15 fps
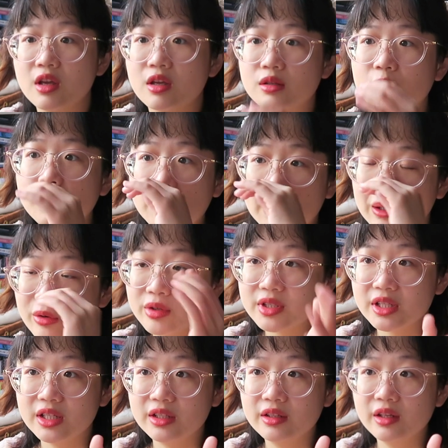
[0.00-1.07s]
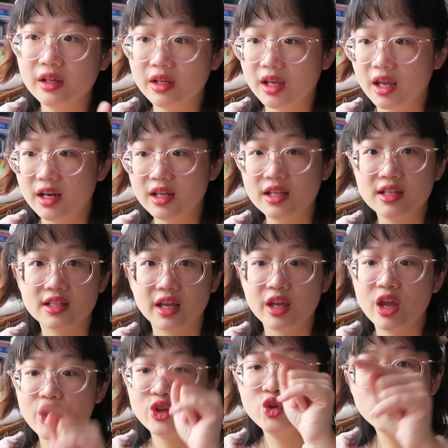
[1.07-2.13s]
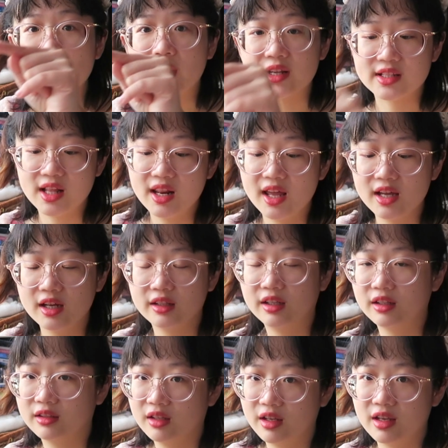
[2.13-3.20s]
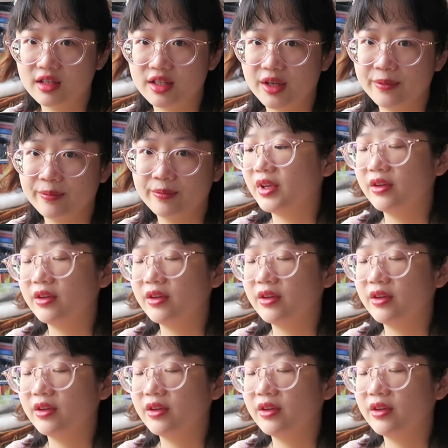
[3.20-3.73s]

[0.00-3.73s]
So he goes in and then he's like, you must let her take the exam.